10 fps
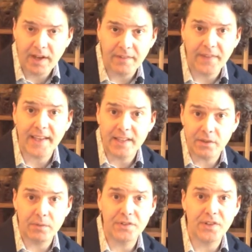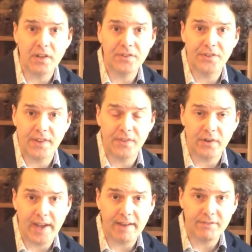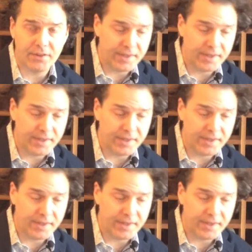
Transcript: and they get the results that they're after.